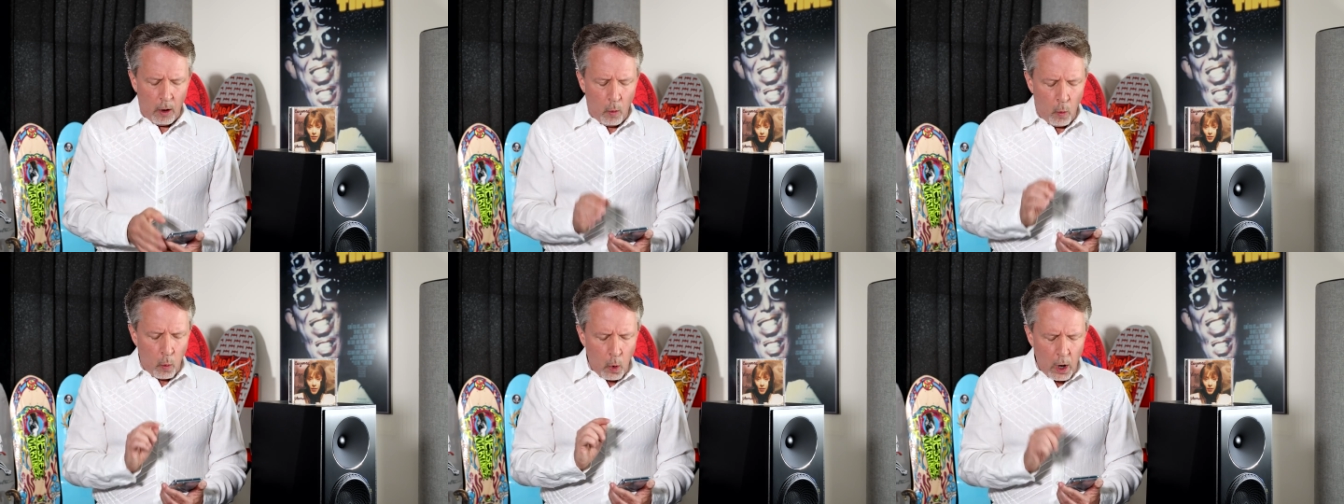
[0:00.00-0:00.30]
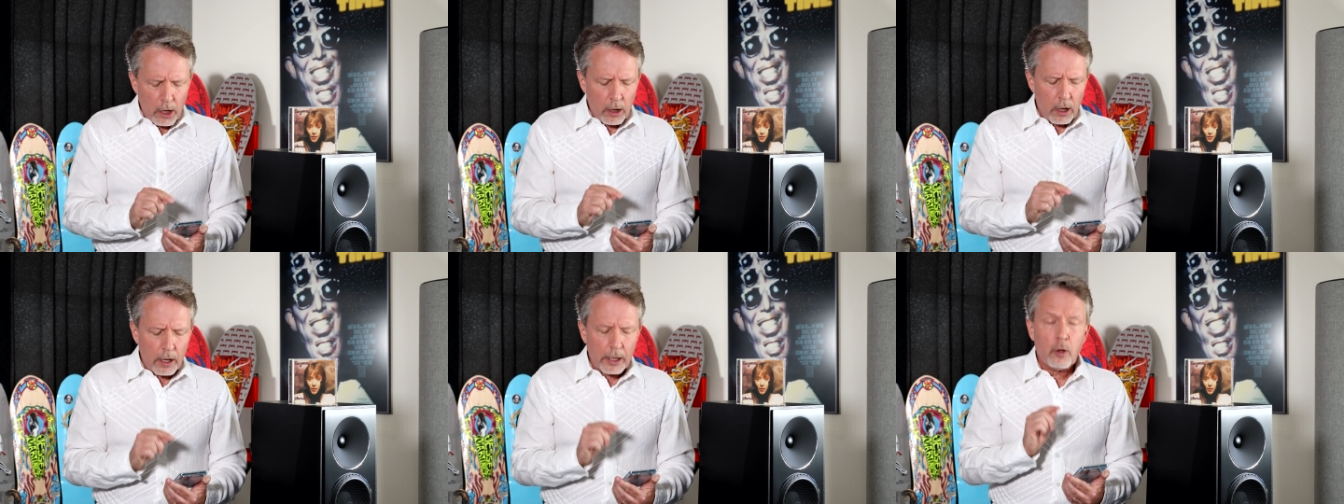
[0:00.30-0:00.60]

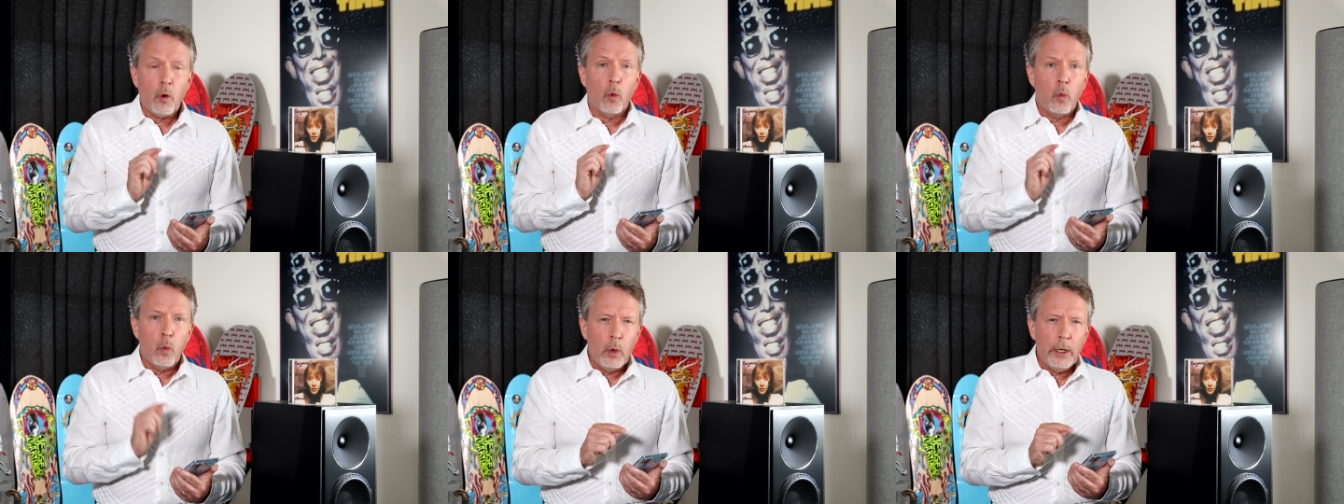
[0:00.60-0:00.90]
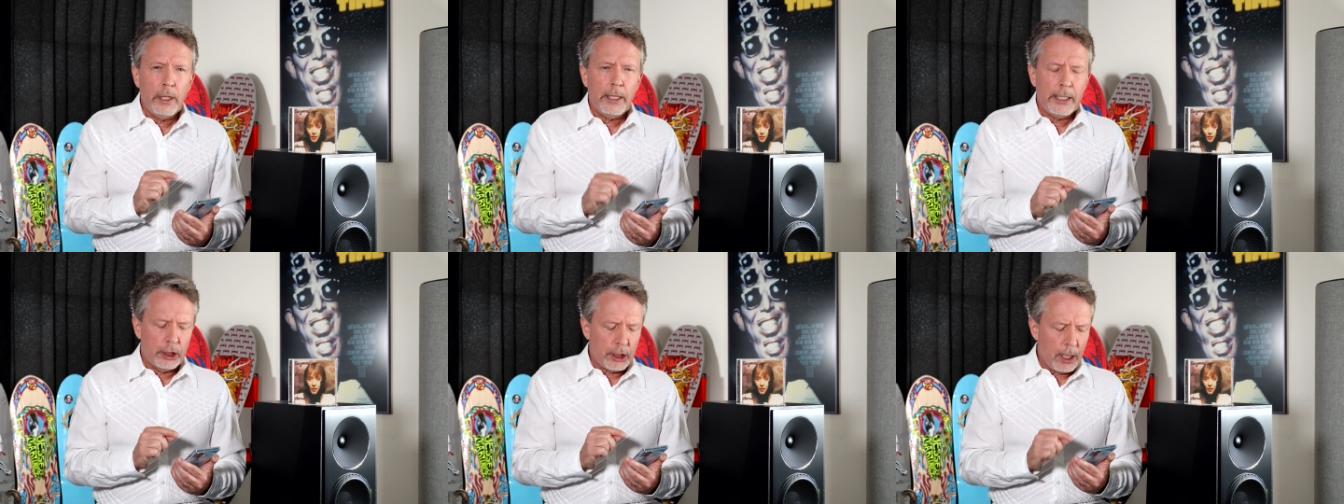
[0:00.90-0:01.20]
One article
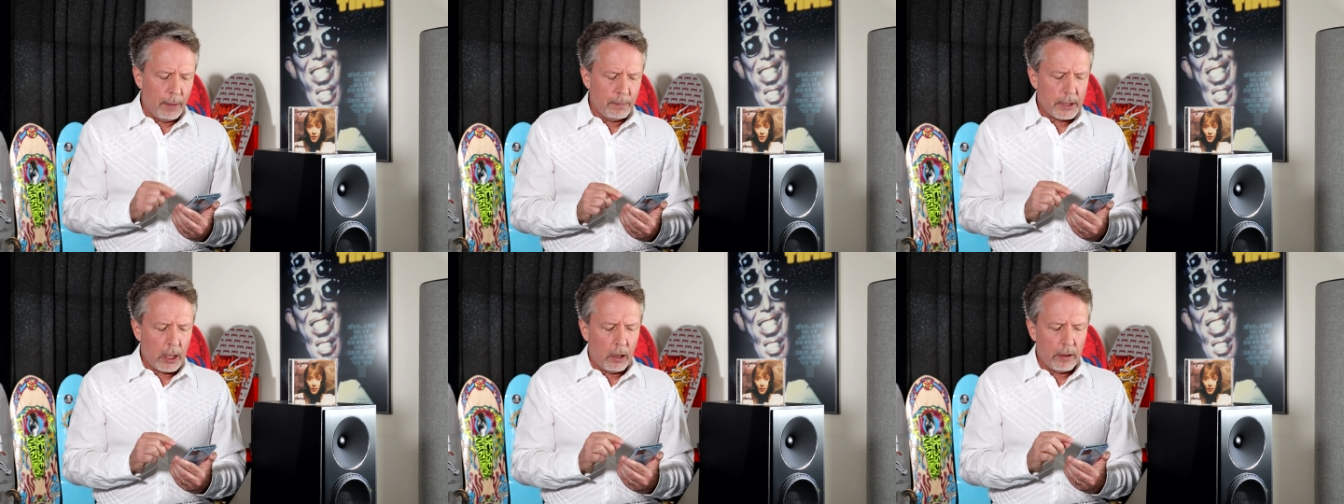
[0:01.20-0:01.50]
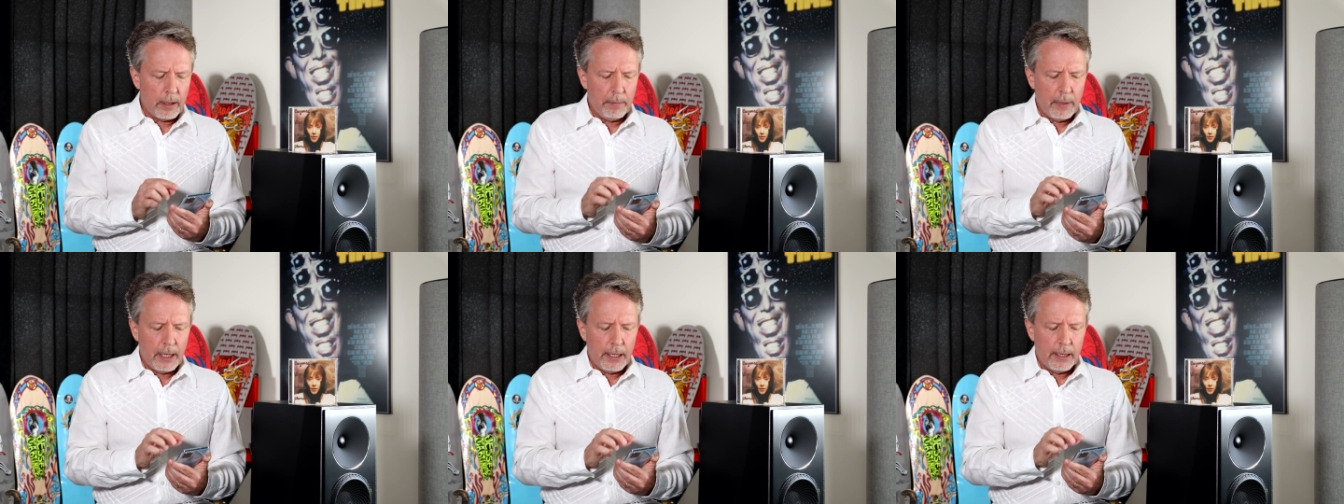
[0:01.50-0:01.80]
really jumped
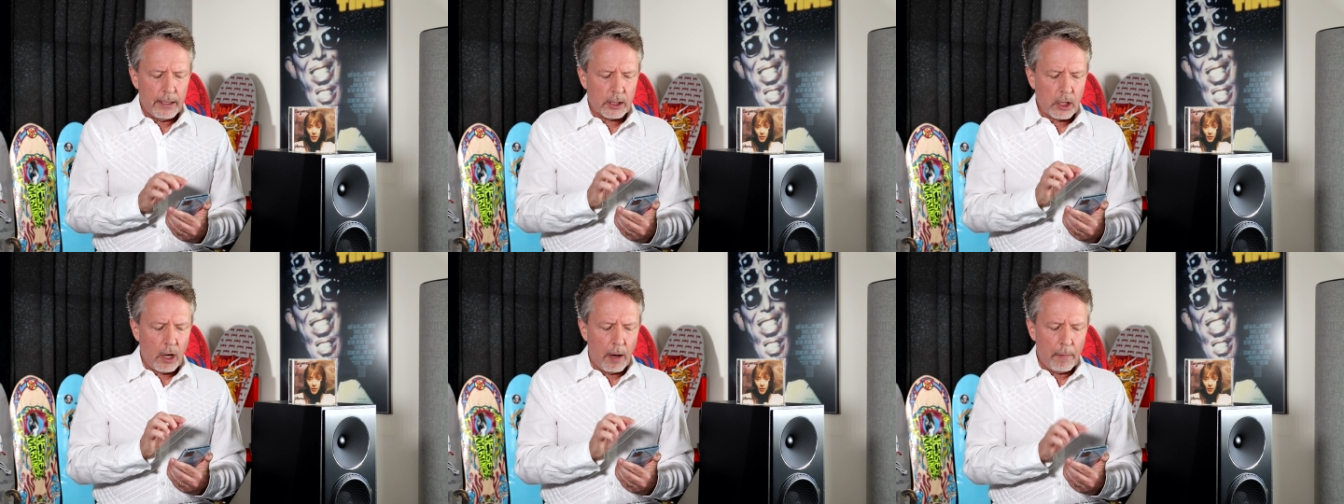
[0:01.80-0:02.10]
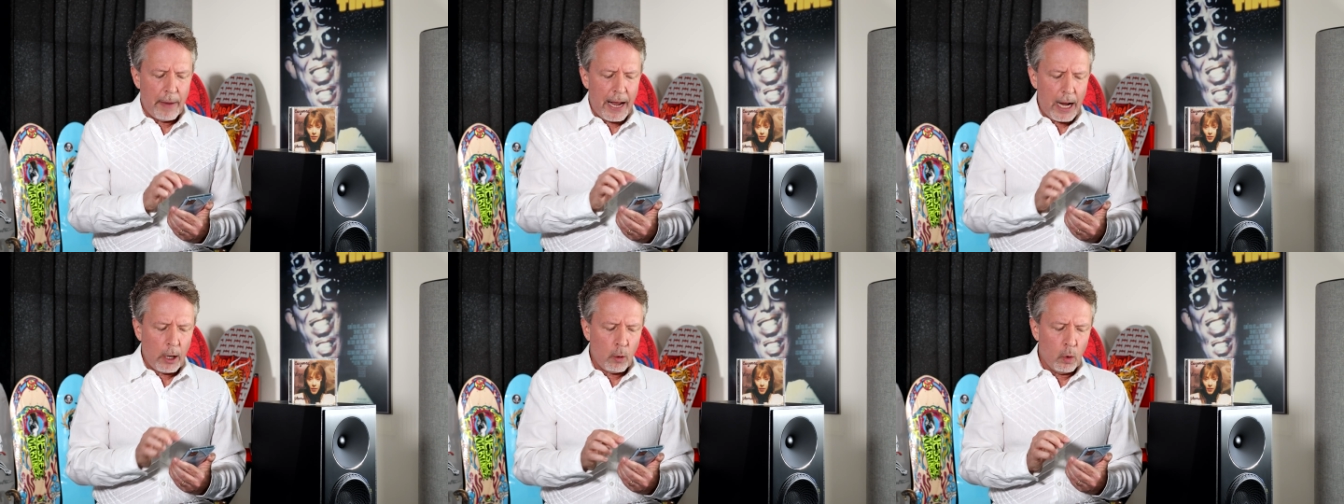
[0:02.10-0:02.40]
out at me, and it's
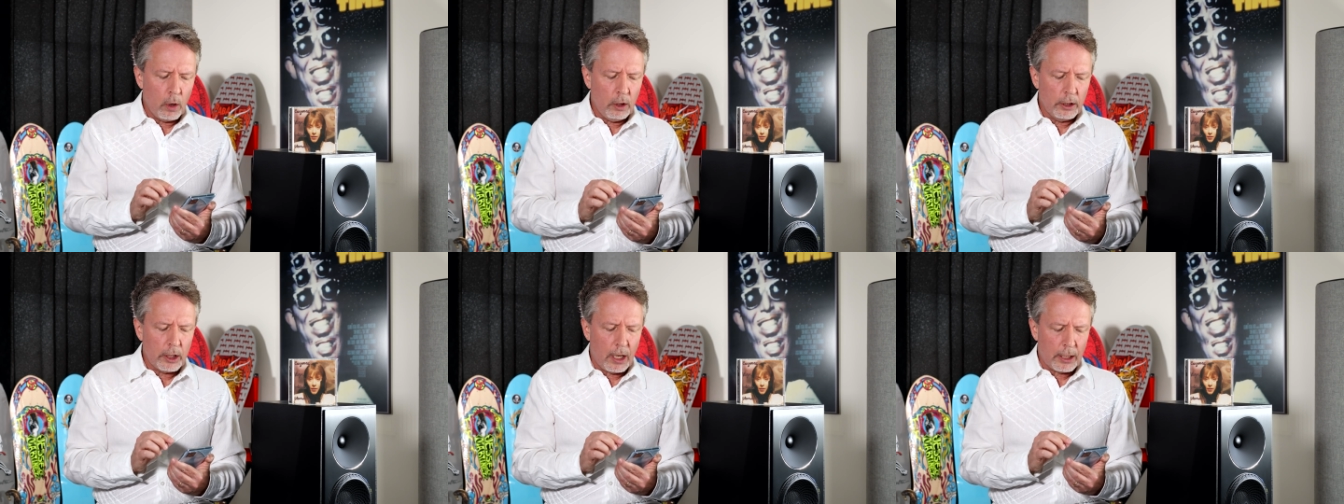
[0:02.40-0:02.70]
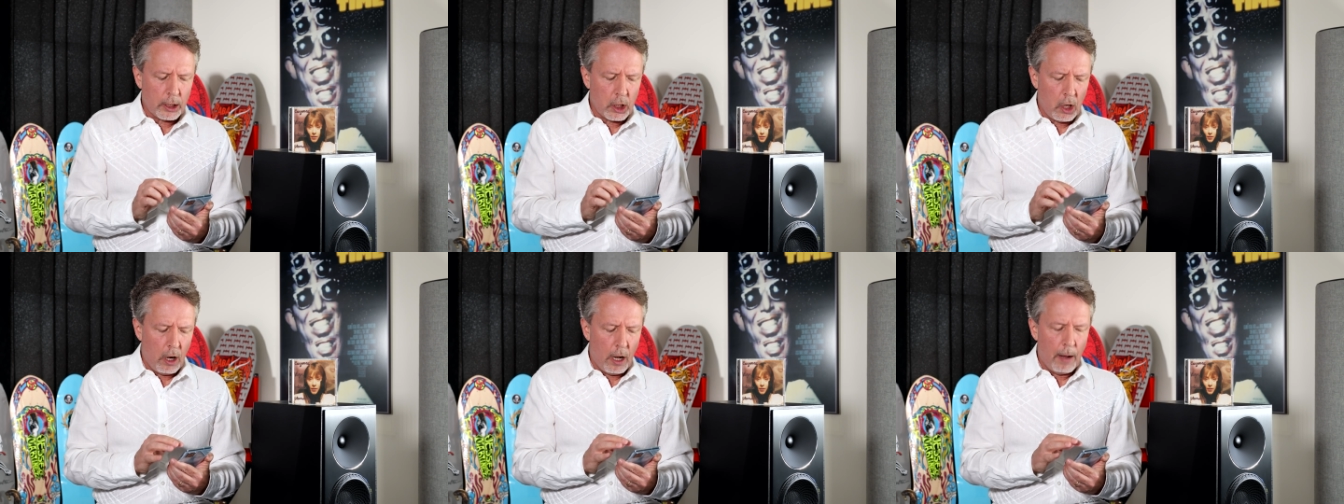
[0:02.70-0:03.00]
on macworld
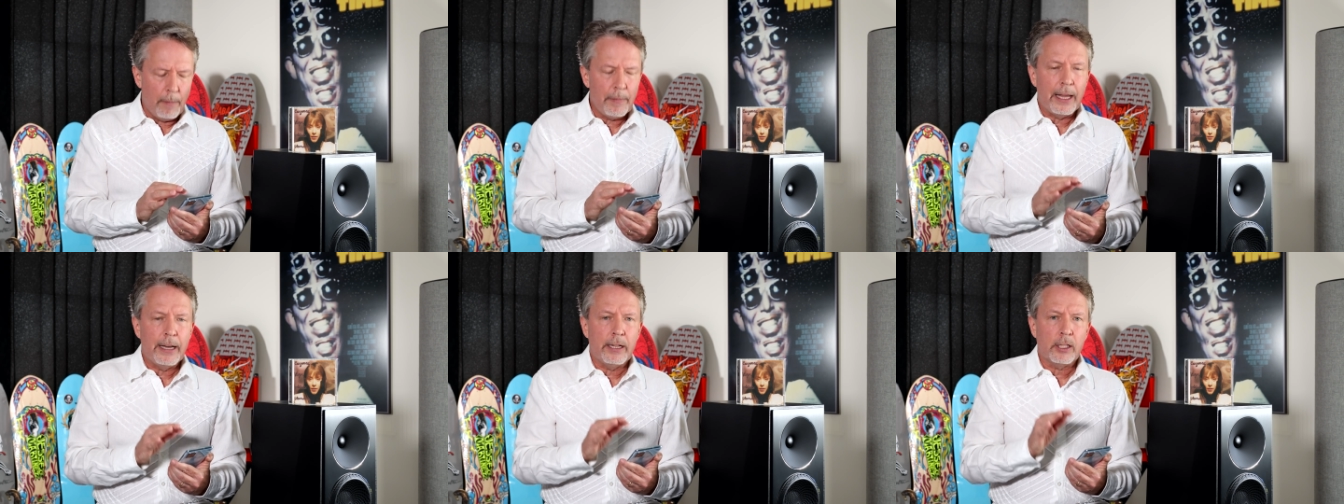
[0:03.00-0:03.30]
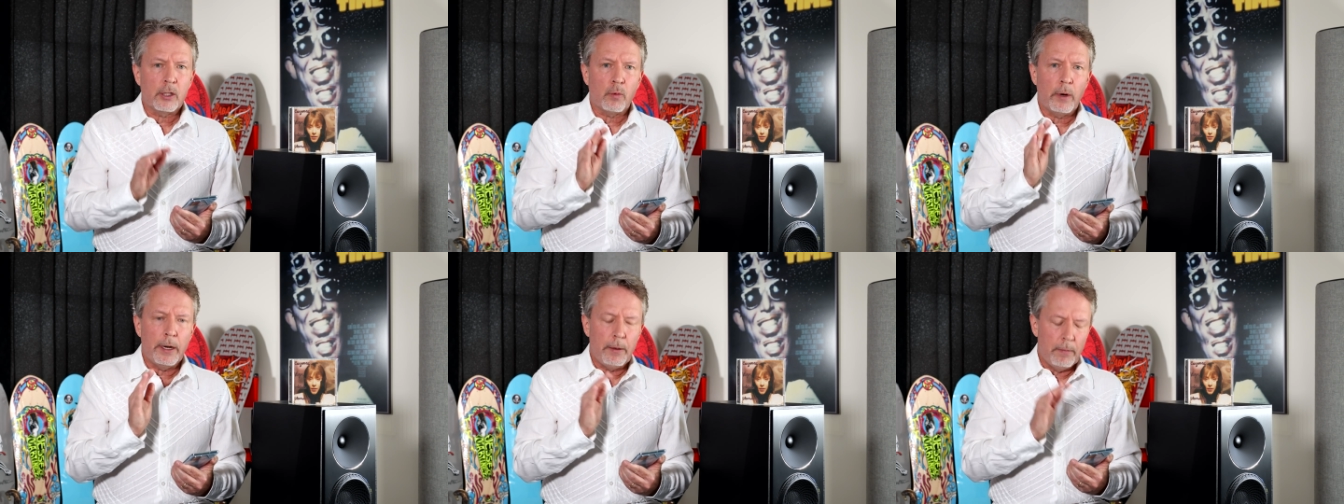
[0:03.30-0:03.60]
dot com, and
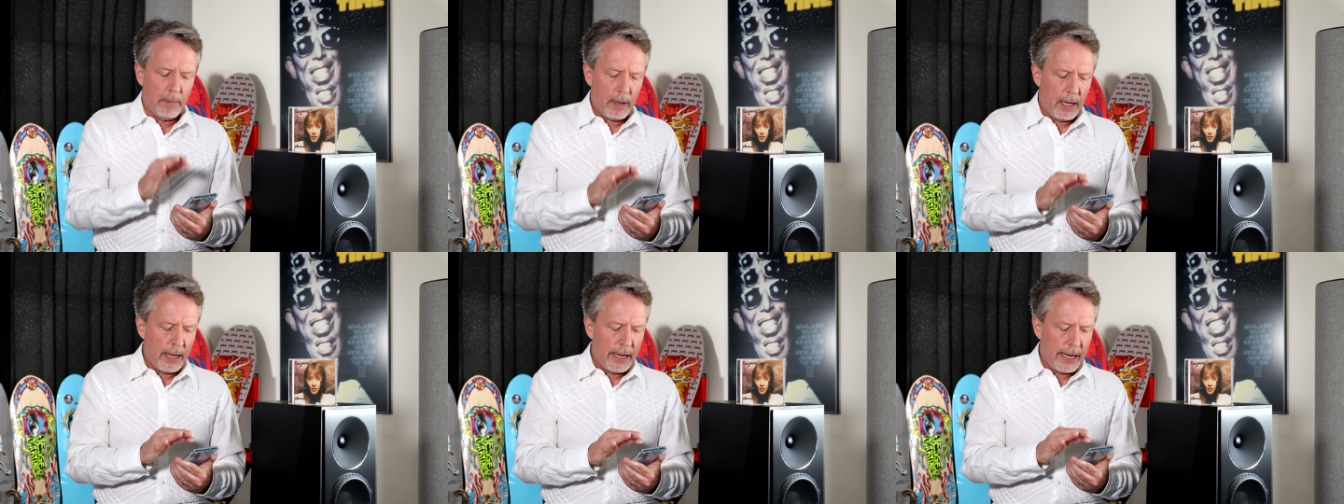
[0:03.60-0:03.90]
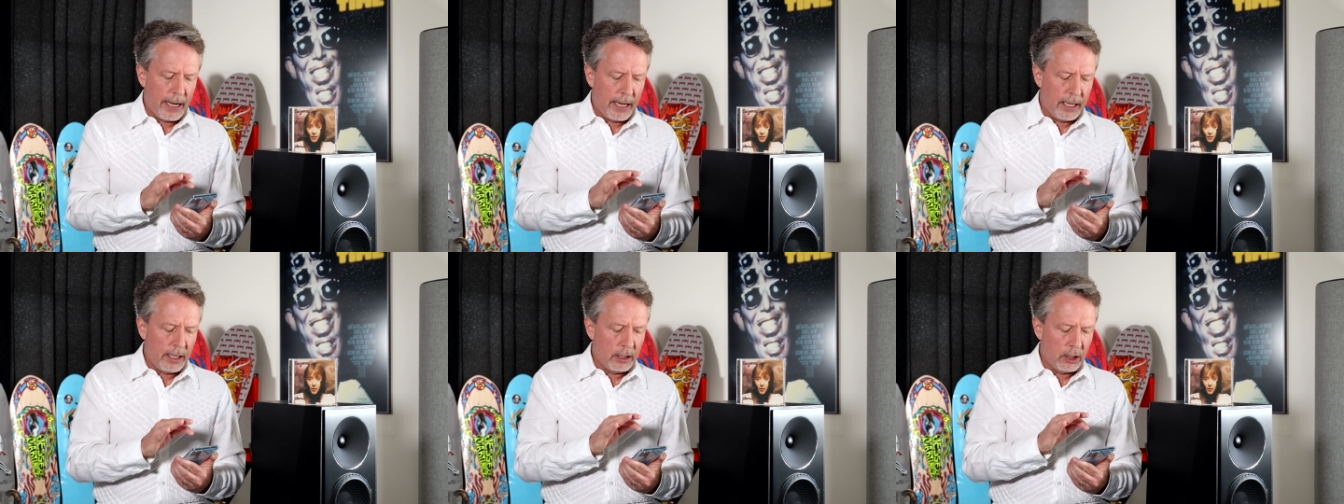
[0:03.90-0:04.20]
it's written
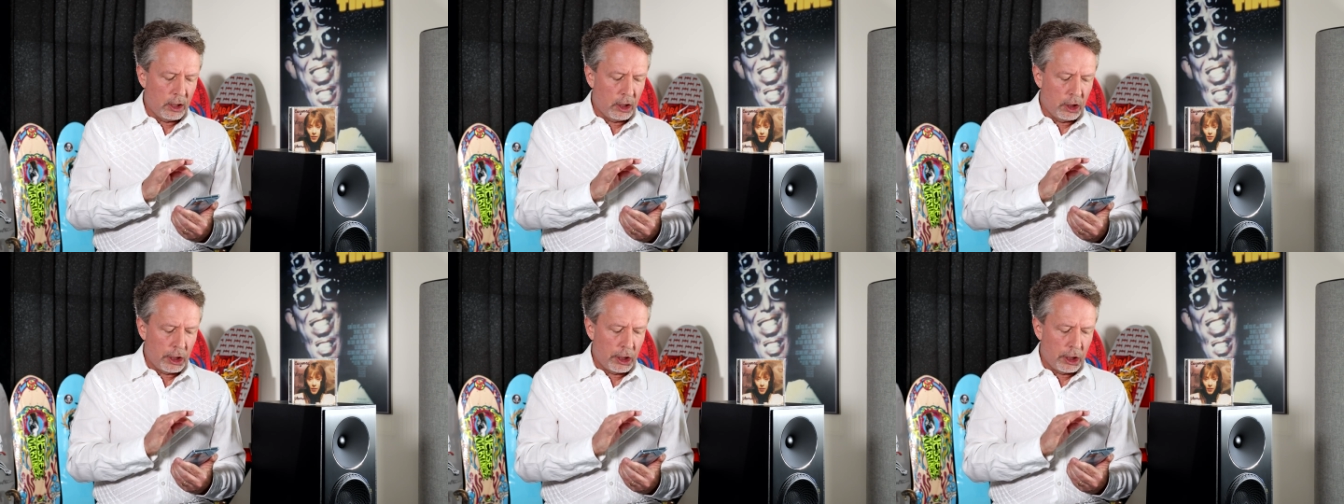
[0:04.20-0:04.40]
by uh,